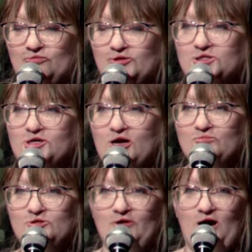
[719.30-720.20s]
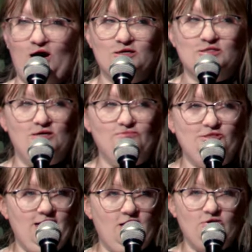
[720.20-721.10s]
We tried to move a hot tub
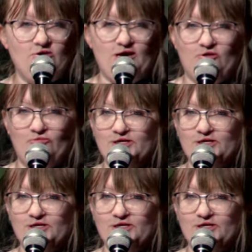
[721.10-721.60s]
together and